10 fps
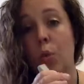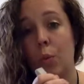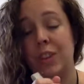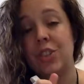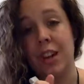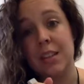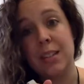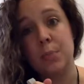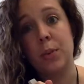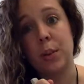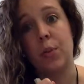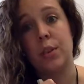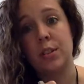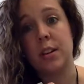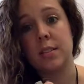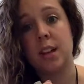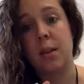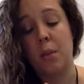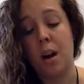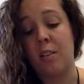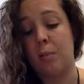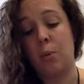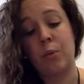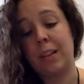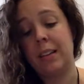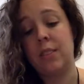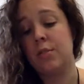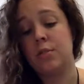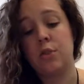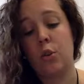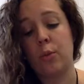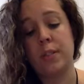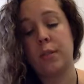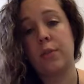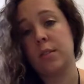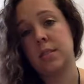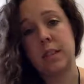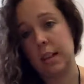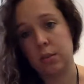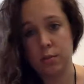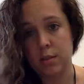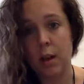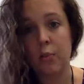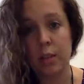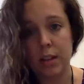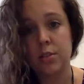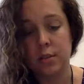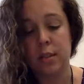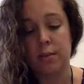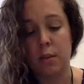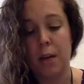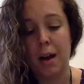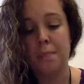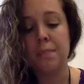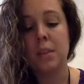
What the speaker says: which on this precorder does come off, but really there's no reason for us to take those off. We can just leave them on.